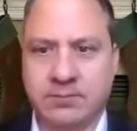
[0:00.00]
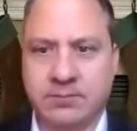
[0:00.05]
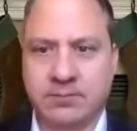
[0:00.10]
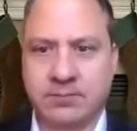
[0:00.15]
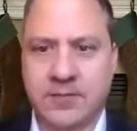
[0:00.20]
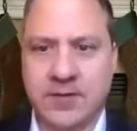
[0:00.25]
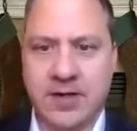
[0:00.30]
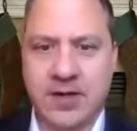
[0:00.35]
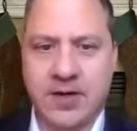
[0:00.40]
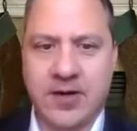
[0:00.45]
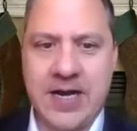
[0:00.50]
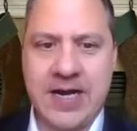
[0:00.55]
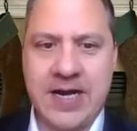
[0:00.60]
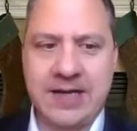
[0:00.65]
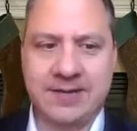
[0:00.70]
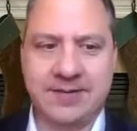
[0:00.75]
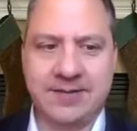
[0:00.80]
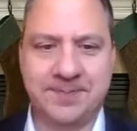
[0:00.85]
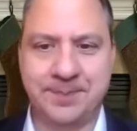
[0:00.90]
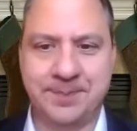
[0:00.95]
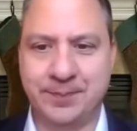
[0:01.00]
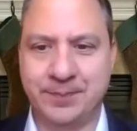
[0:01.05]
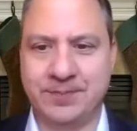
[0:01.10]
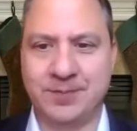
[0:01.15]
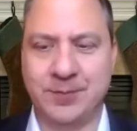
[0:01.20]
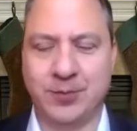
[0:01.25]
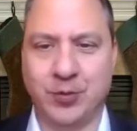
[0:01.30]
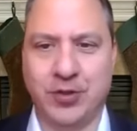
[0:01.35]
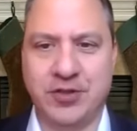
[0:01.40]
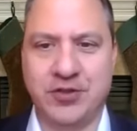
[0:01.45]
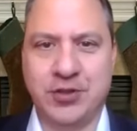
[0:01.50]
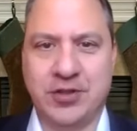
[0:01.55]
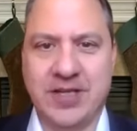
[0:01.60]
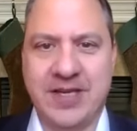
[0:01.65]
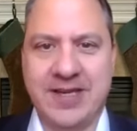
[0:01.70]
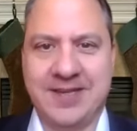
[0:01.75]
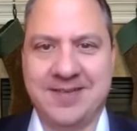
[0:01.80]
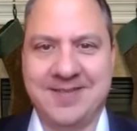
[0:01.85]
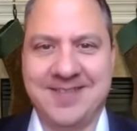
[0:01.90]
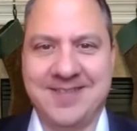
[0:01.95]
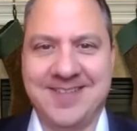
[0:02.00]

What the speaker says: All right. What'd you think?